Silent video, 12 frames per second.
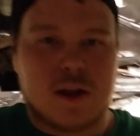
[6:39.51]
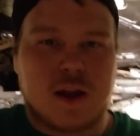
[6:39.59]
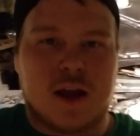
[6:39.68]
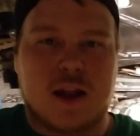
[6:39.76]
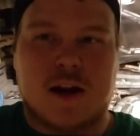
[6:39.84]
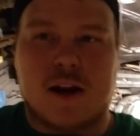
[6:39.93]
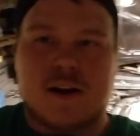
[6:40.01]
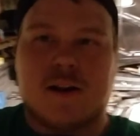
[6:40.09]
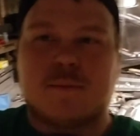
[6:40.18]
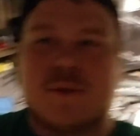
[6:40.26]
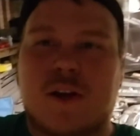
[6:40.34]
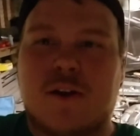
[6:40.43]
And I ended
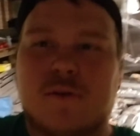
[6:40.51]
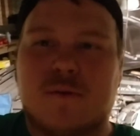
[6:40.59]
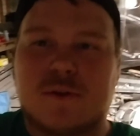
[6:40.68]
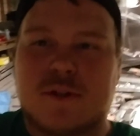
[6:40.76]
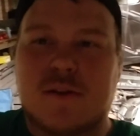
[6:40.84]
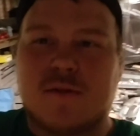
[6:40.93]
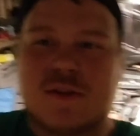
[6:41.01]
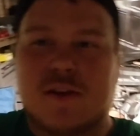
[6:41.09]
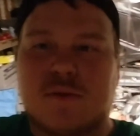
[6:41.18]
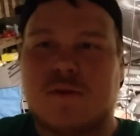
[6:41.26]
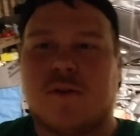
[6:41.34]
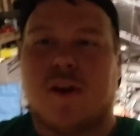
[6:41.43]
up selling it for
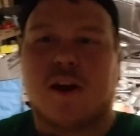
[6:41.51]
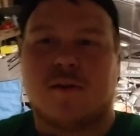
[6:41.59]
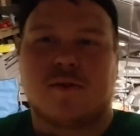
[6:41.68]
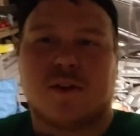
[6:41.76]
$775,